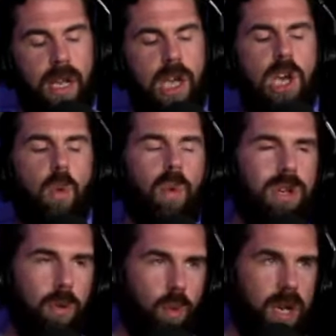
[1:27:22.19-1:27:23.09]
Like when
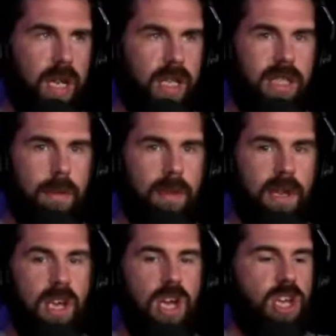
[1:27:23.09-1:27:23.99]
you're reading
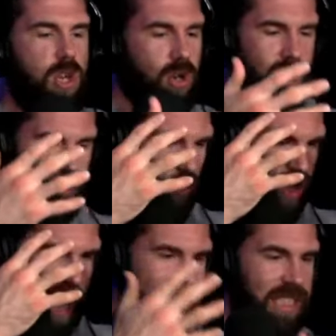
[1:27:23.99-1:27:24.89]
something, yeah. you're you're
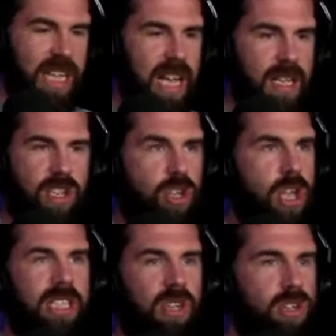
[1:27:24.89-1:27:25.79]
that's it. You,
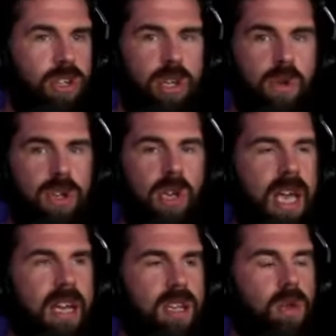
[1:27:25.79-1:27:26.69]
that's all you're doing. You
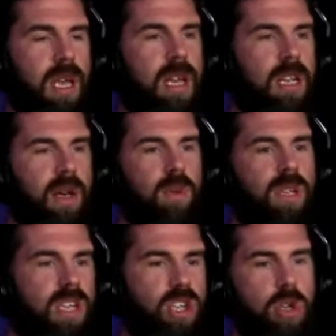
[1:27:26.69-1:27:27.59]
can't you can't like
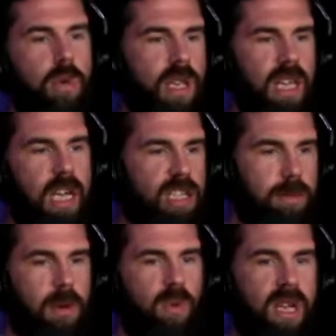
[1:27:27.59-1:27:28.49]
really do anything else
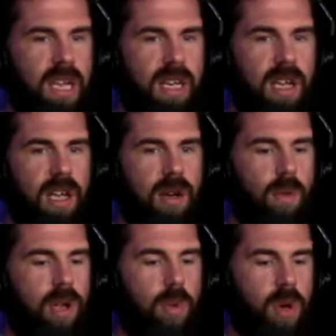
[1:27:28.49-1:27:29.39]
but read, mm-hmm.
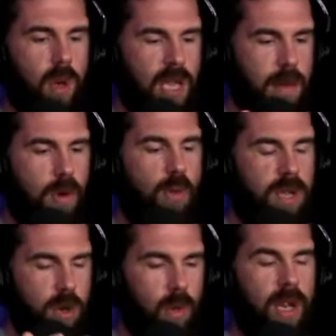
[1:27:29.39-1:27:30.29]
right? We, in the
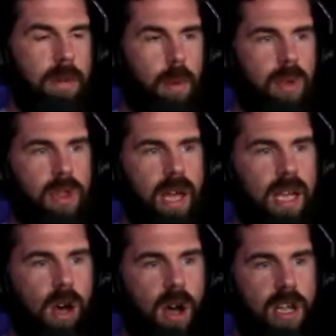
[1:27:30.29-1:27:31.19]
moment you're reading, but with
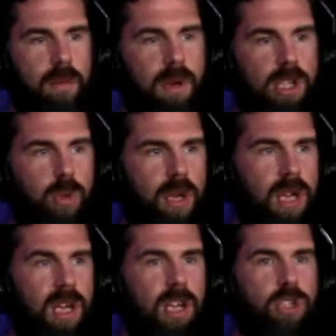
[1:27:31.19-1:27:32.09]
like audiobooks,
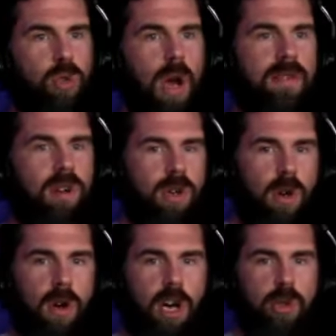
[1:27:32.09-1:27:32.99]
we drive our
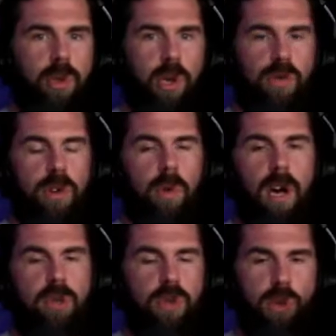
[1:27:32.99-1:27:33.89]
cars, we go for
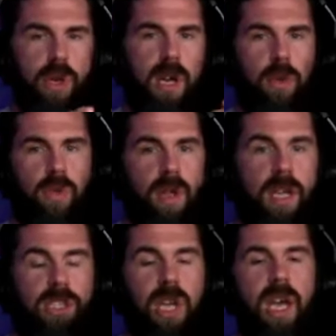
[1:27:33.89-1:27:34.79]
walks, we're doing other
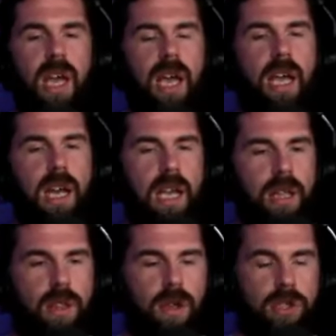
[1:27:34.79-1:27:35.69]
things. And
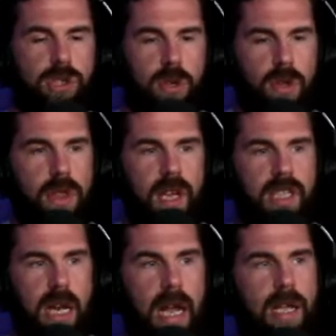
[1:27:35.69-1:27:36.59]
again, there's certain
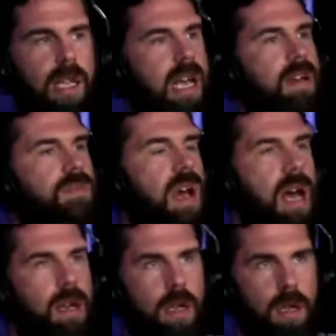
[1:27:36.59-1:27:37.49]
things that I like. I've
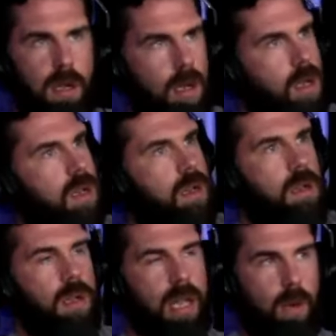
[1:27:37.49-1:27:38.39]
got
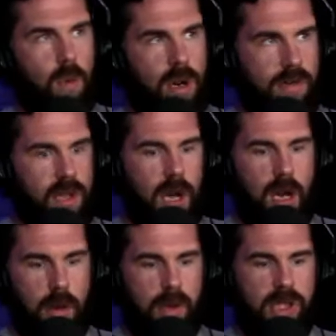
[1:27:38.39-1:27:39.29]
like one of the
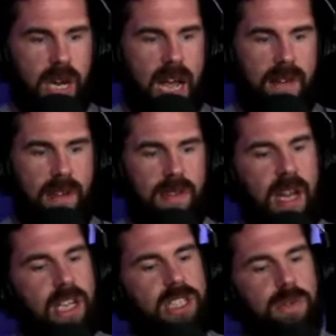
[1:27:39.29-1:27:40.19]
audiobooks that I have, I've
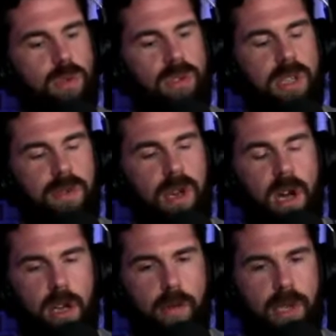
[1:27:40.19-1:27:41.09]
got like several different
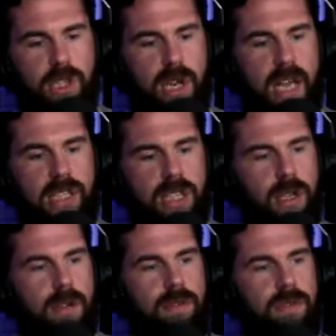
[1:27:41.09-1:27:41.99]
audiobooks and essay
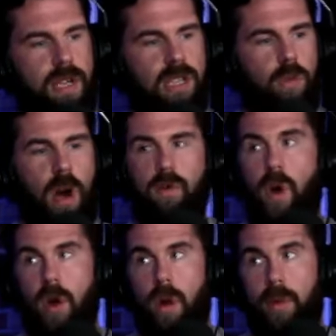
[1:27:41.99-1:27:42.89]
of like Ralph
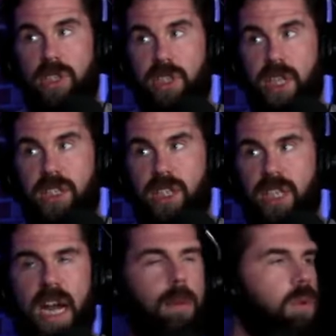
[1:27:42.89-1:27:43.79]
Waldo Emerson's
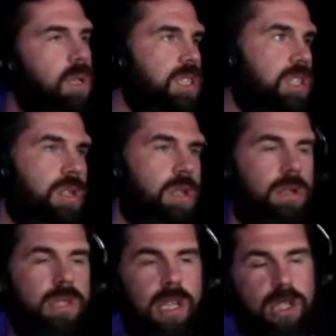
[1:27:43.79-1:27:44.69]
essays, and I will listen to
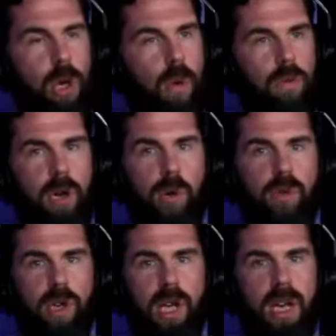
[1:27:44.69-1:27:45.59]
those things over and
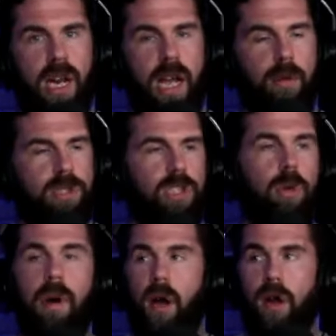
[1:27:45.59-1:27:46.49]
over again. And I almost know
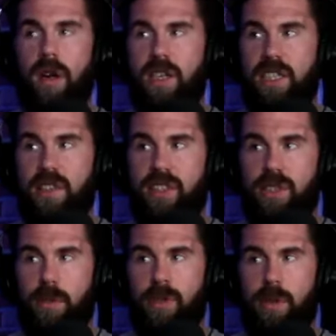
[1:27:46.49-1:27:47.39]
them by heart because yeah. I listen
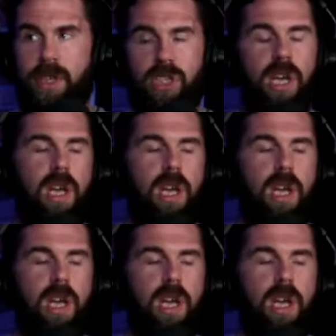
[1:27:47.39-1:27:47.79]
to them so much.